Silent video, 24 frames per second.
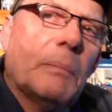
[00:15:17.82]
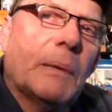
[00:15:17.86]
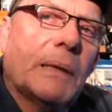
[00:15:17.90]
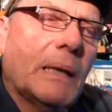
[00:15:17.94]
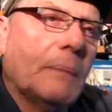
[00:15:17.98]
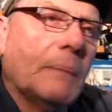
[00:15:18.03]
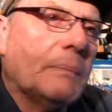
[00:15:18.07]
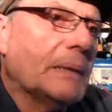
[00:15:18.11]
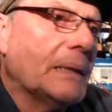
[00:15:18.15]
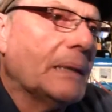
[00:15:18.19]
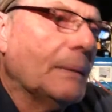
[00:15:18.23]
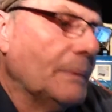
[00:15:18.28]
and
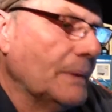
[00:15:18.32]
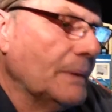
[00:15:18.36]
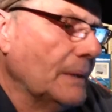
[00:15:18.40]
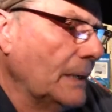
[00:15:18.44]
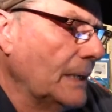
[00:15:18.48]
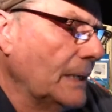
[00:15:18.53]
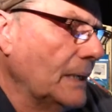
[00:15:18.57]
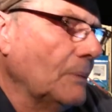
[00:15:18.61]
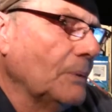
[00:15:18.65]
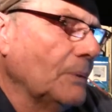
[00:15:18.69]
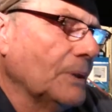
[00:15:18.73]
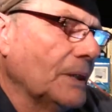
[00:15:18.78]
up and up, and
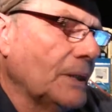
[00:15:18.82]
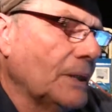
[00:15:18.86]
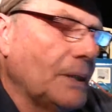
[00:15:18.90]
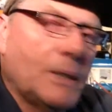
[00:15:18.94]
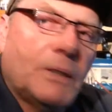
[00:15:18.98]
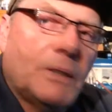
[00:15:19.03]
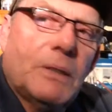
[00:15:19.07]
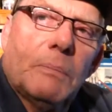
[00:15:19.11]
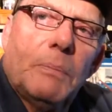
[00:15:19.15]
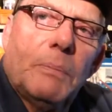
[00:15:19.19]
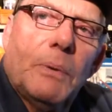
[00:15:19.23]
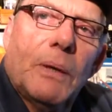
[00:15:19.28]
I don't want to
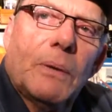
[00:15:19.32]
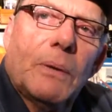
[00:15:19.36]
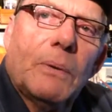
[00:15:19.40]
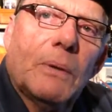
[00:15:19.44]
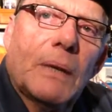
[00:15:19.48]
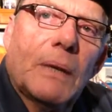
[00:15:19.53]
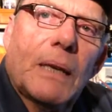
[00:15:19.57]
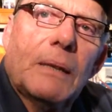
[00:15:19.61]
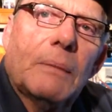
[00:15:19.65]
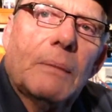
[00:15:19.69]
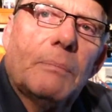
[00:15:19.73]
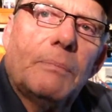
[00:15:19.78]
disappoint
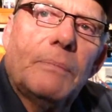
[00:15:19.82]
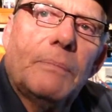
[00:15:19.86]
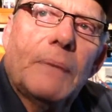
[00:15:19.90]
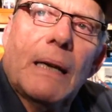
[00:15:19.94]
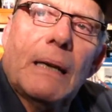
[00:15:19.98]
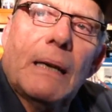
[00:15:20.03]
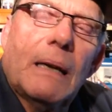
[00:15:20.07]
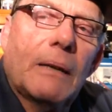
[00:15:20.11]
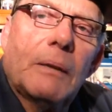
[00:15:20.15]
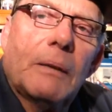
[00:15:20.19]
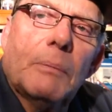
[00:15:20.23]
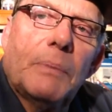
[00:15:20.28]
all
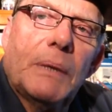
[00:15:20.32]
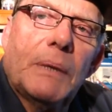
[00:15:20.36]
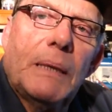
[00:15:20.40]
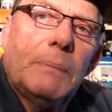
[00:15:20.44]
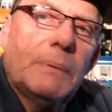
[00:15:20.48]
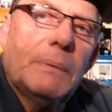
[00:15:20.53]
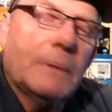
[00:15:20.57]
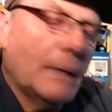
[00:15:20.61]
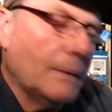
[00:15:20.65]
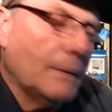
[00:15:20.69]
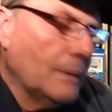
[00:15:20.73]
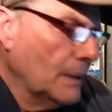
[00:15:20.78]
other
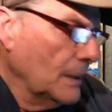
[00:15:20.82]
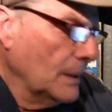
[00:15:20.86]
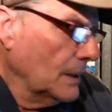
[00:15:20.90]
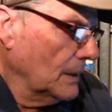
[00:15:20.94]
people.